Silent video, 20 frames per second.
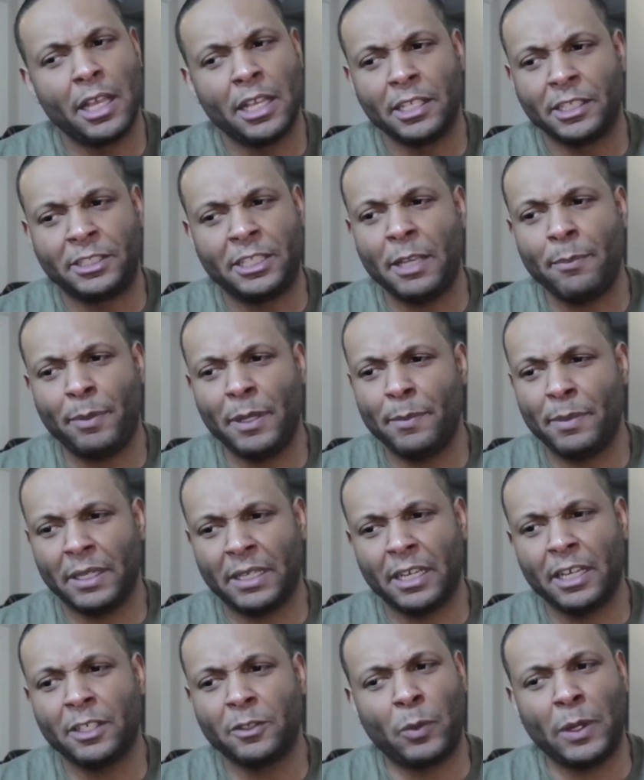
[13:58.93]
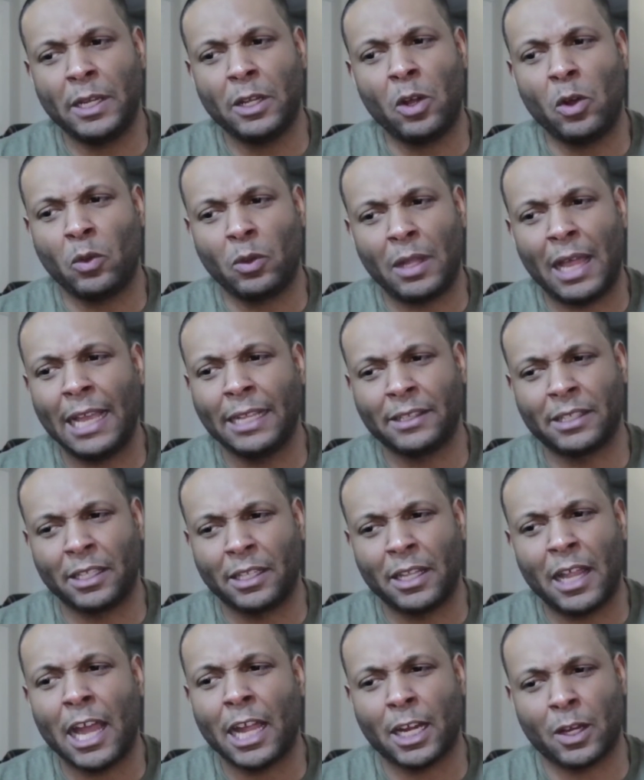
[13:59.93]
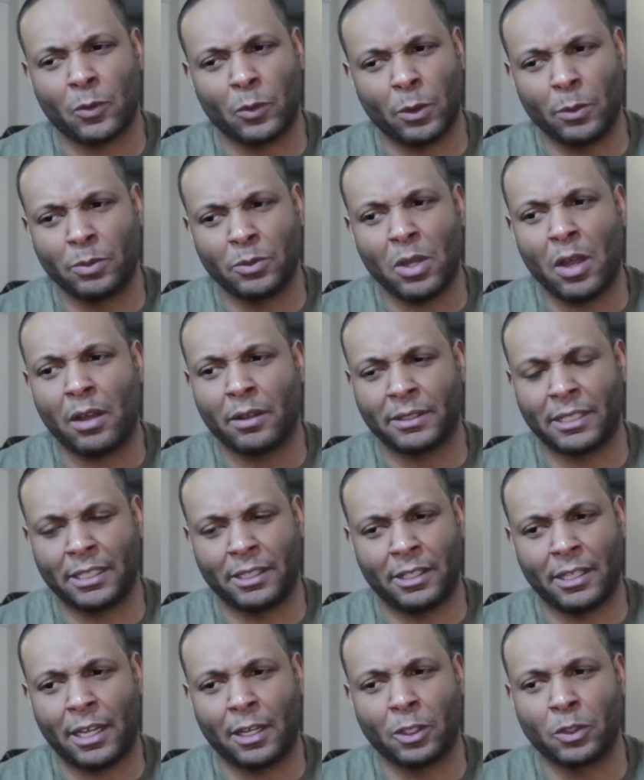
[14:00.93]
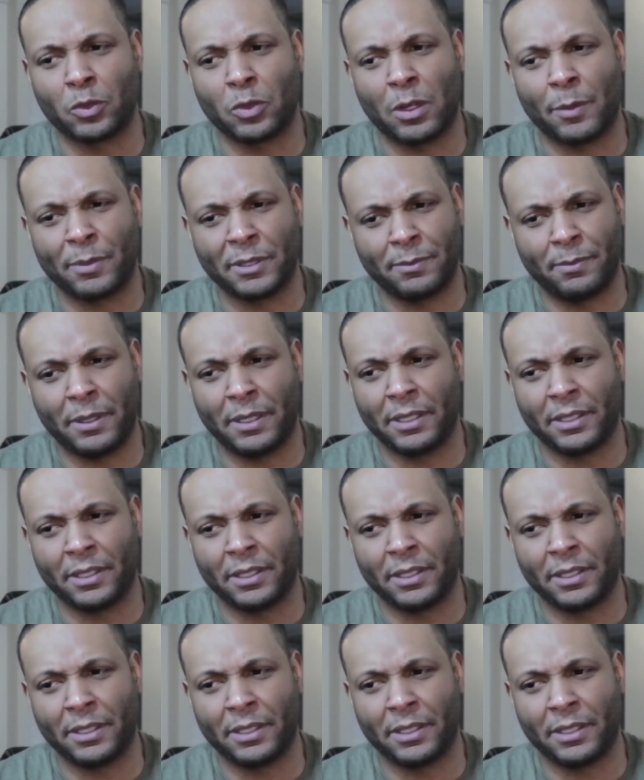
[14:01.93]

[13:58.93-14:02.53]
simply because we don't like the locker room talk that Donald Trump has been